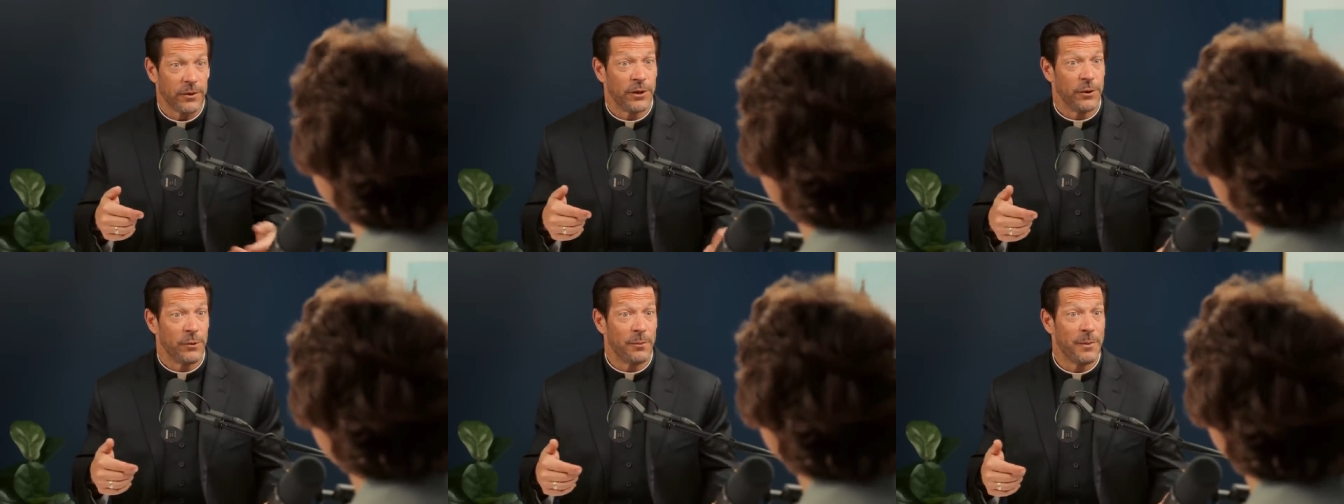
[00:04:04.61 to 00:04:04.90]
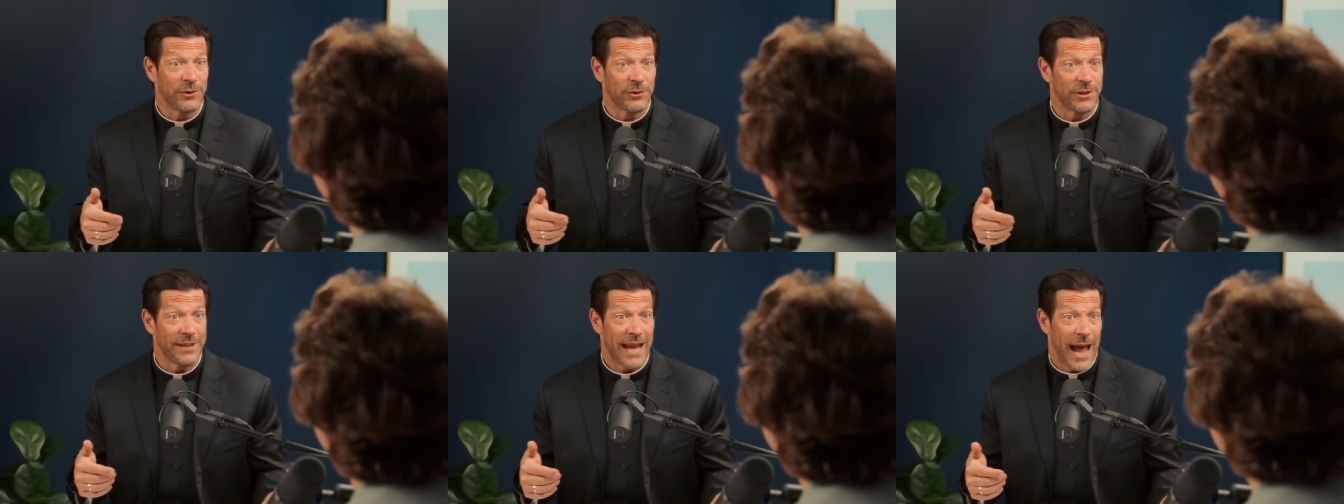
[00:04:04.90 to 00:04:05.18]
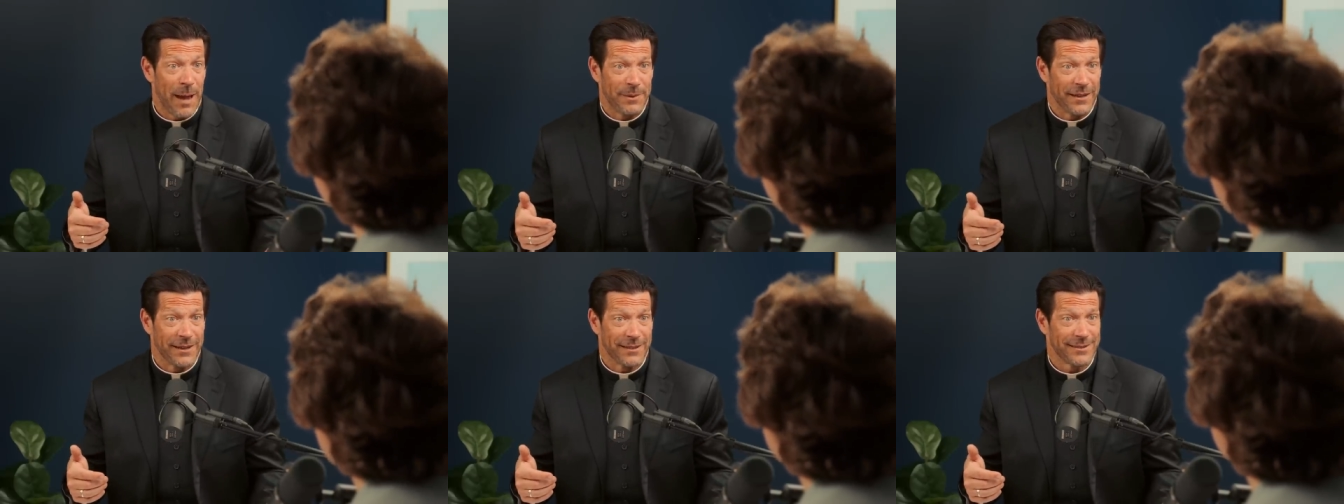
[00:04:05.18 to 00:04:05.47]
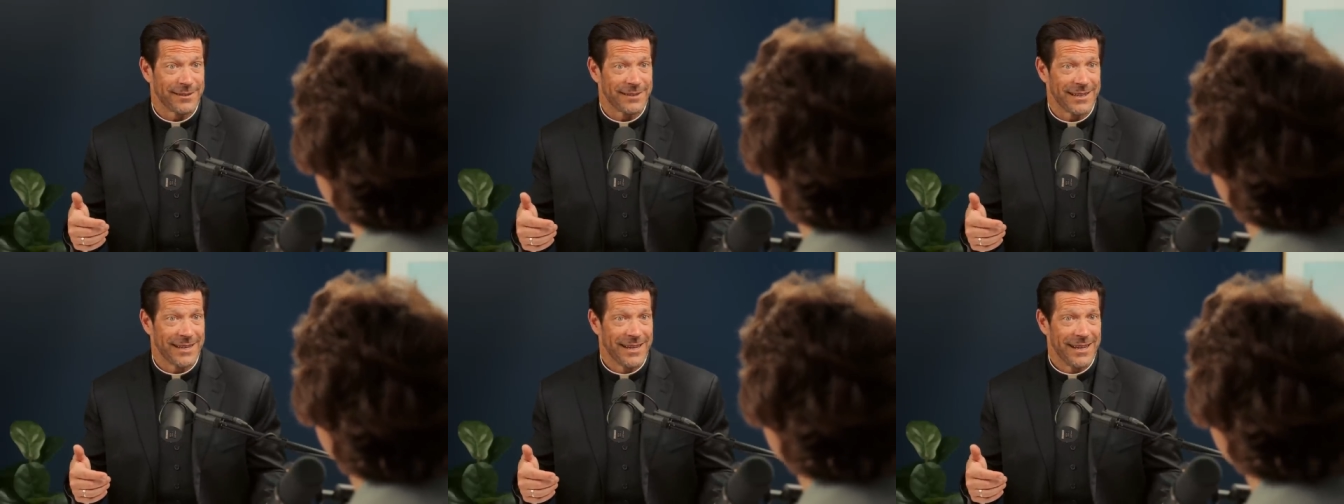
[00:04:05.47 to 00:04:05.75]
you mm-hmm. mentioned
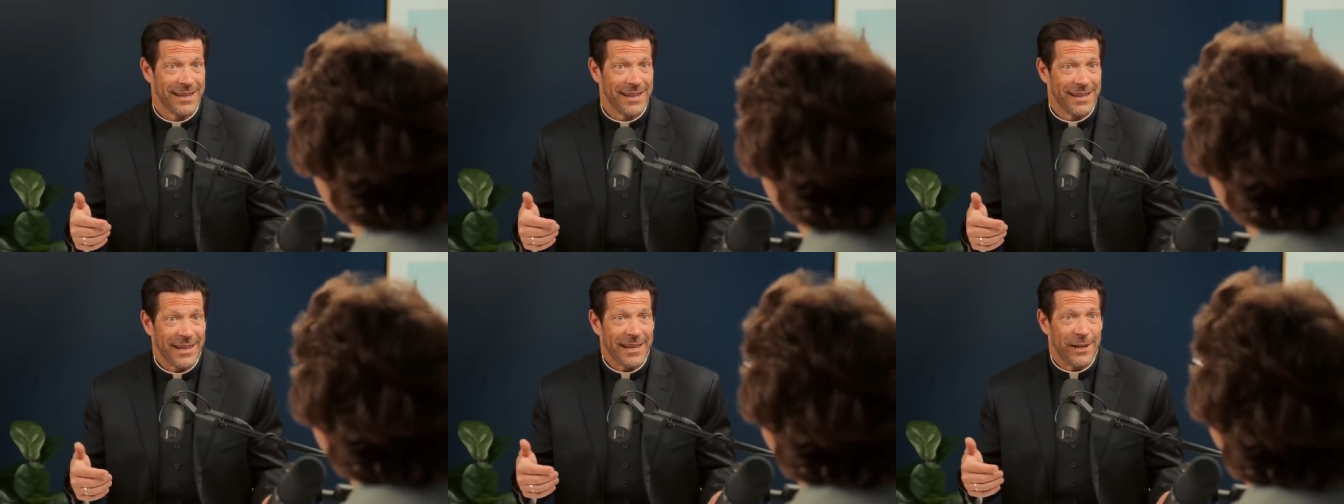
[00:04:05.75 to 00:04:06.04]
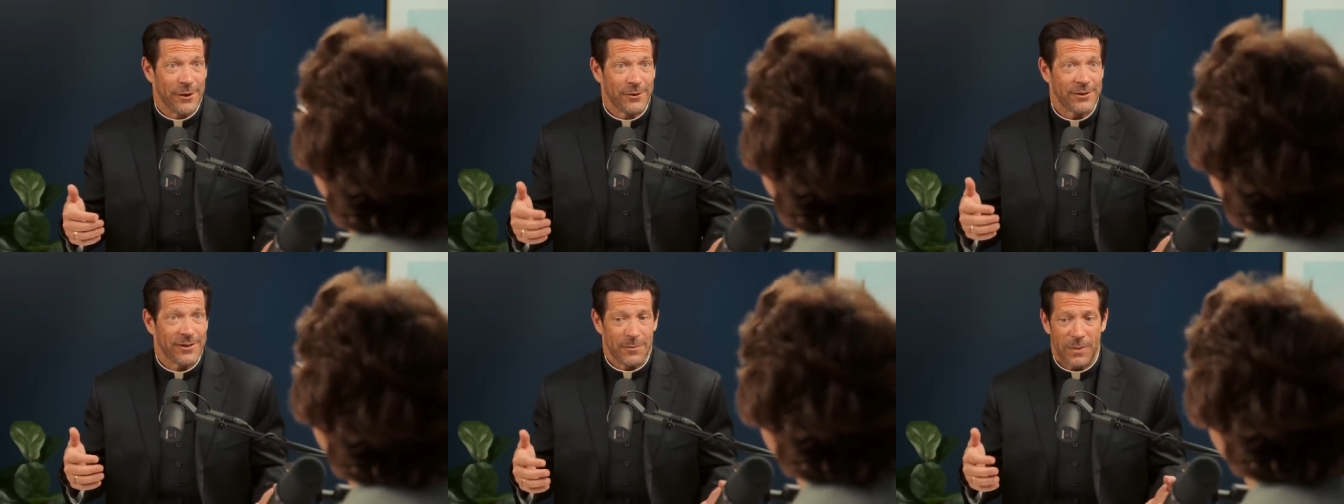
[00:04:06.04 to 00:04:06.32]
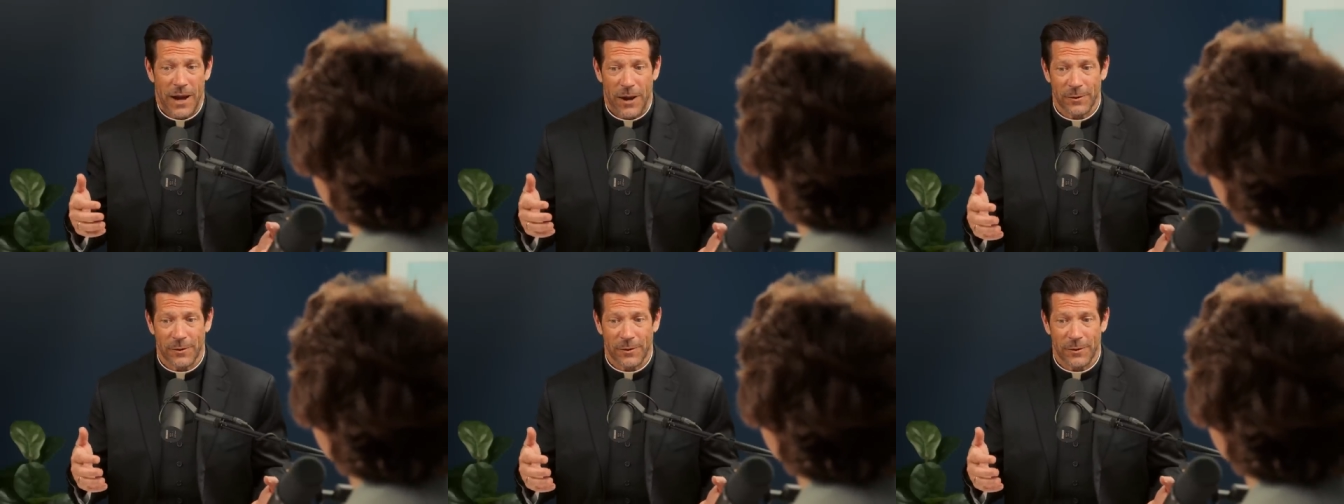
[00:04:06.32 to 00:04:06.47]
happiness like here's the yeah.